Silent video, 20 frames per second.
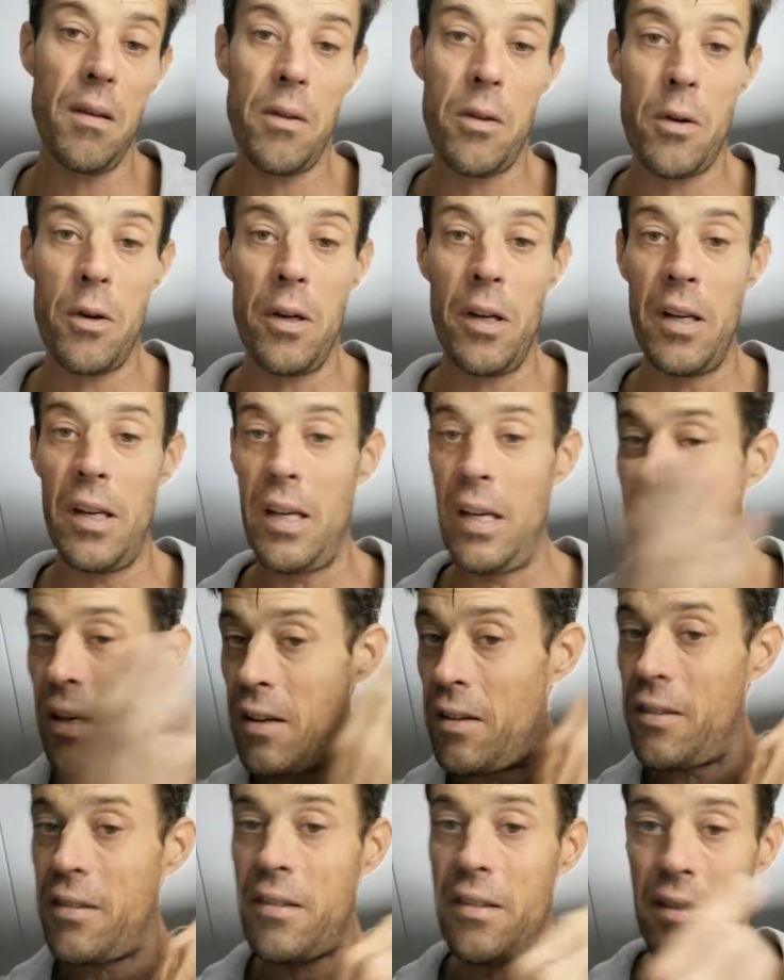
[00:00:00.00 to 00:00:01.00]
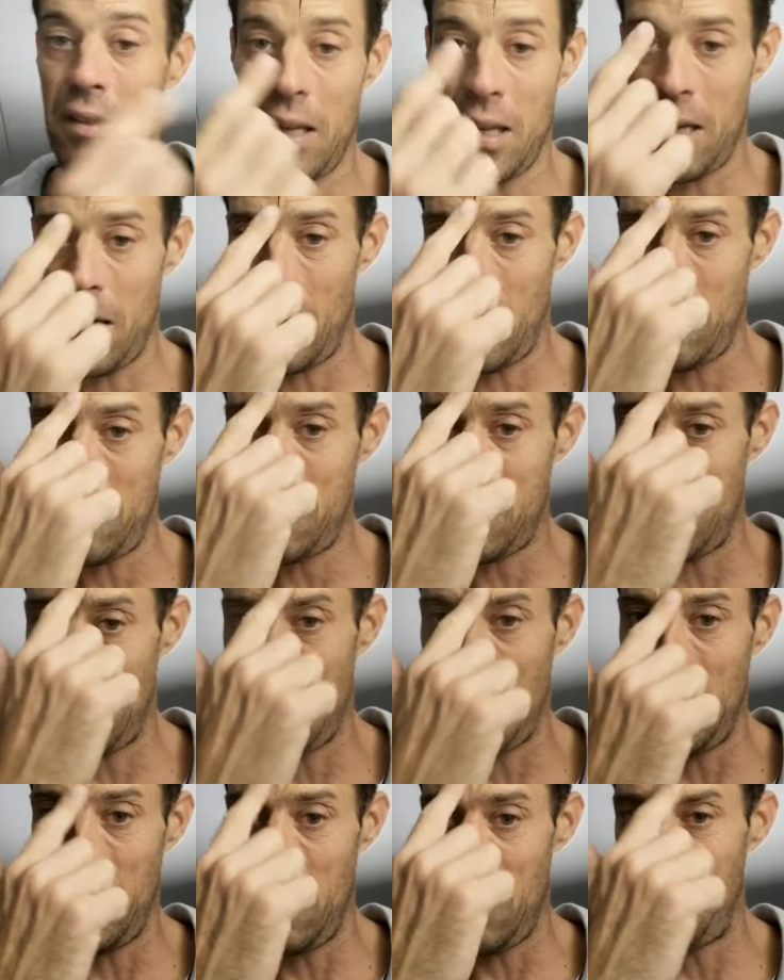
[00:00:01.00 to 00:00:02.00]
through your ears, and
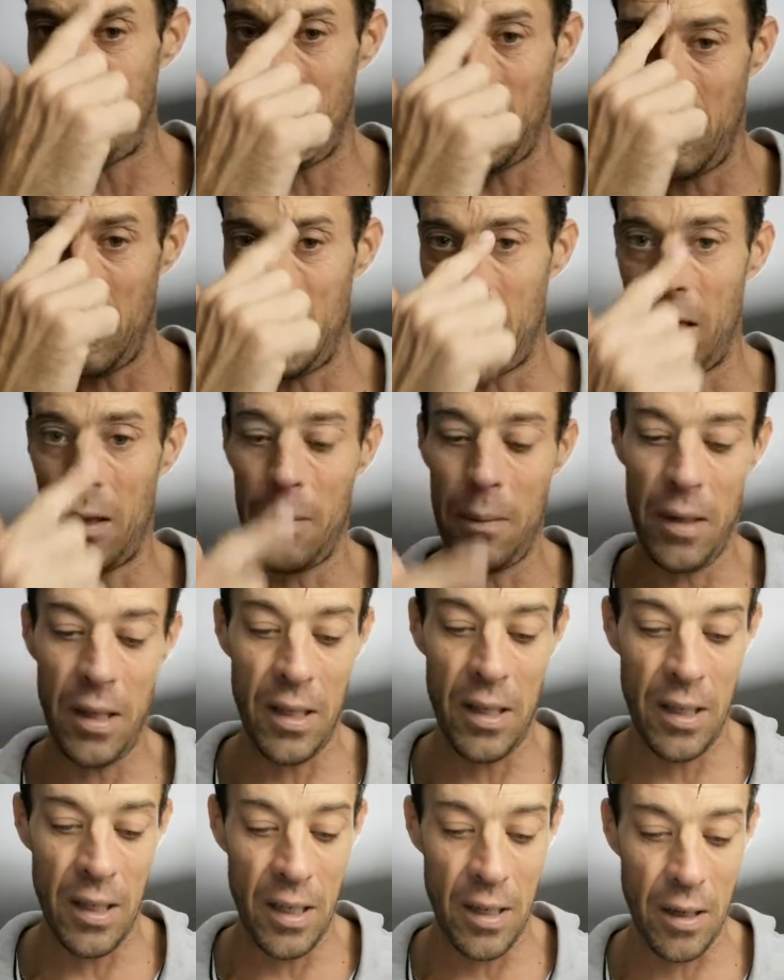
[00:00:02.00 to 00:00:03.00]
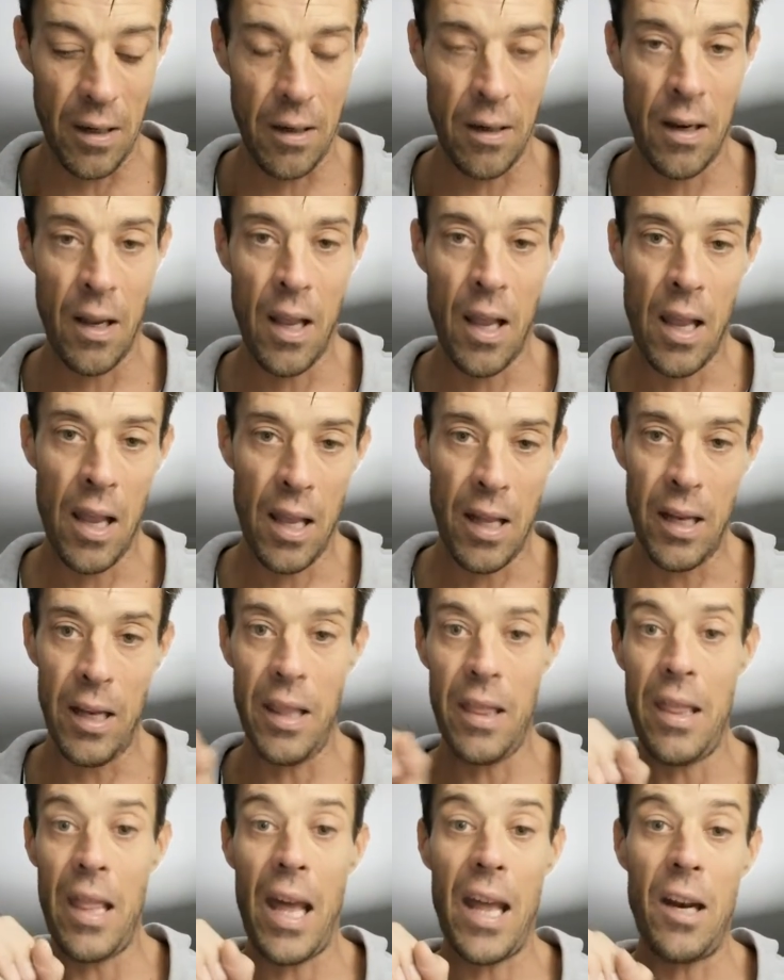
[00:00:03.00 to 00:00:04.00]
also you'll feel it in here.
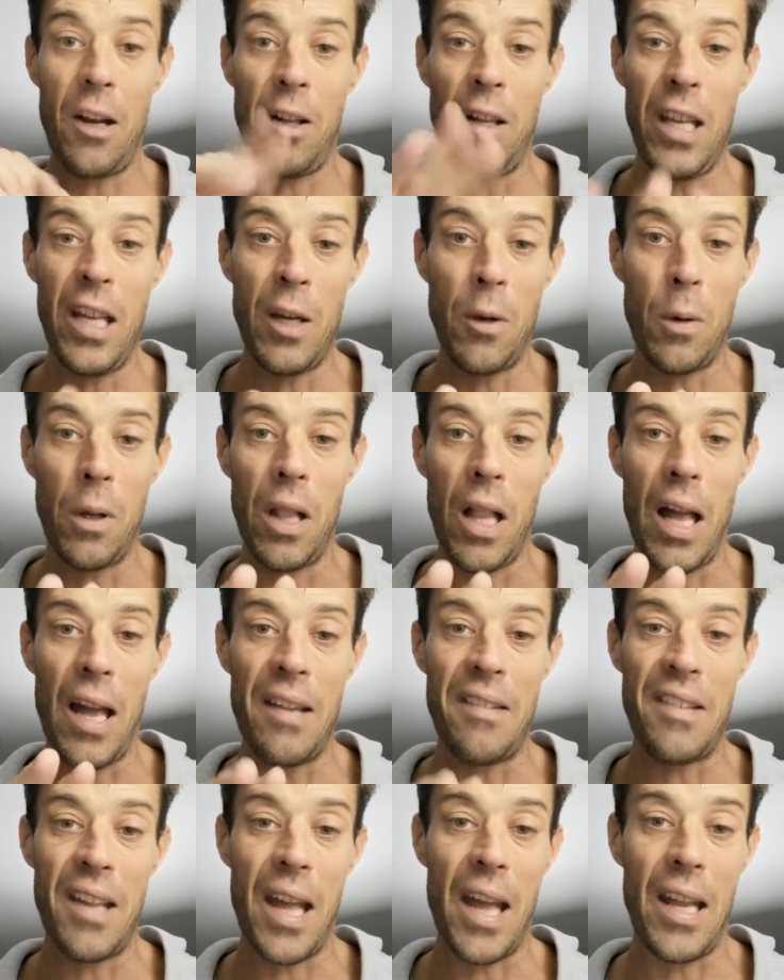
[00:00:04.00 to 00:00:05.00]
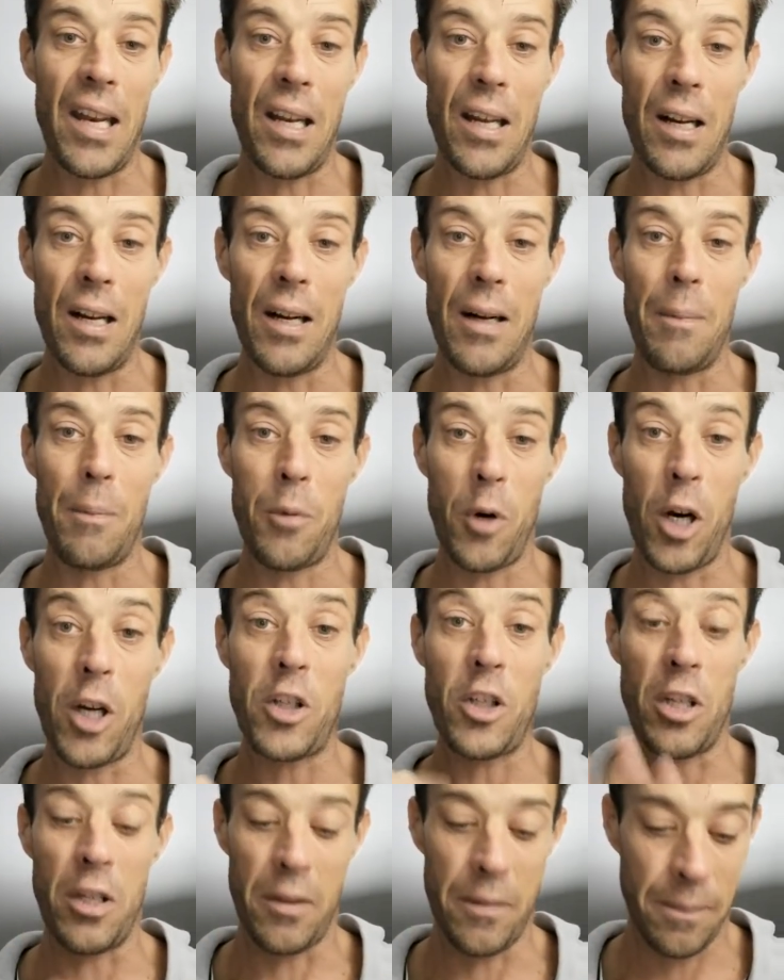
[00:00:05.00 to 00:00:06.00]
And that'll equalize that
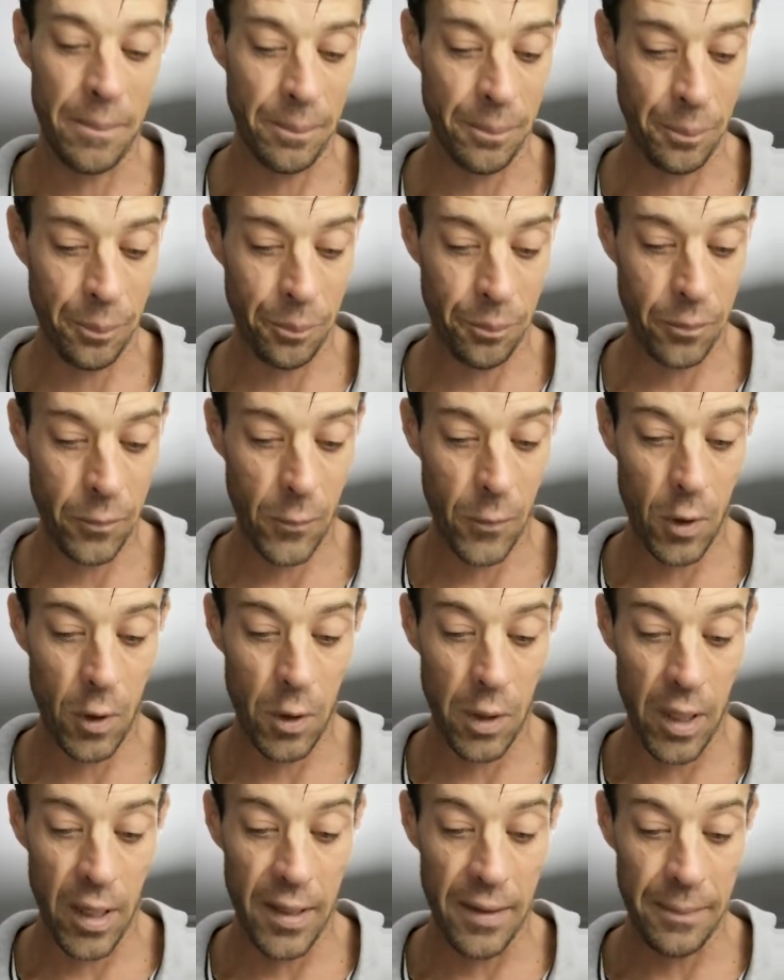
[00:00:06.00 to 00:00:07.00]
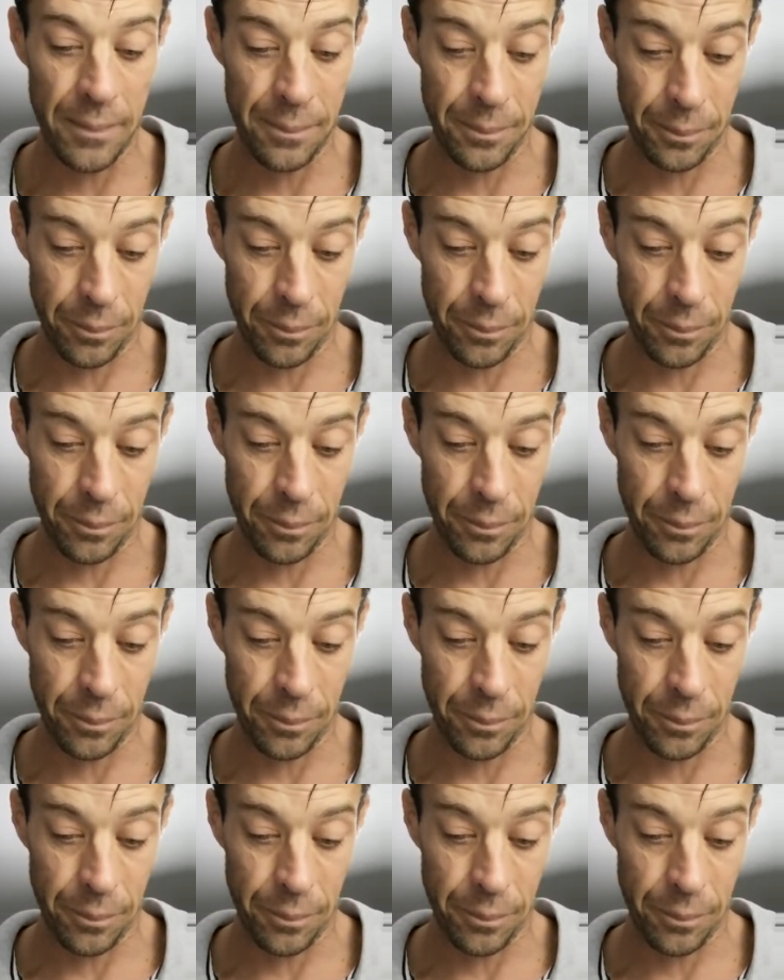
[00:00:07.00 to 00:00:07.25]
pressure. Okay.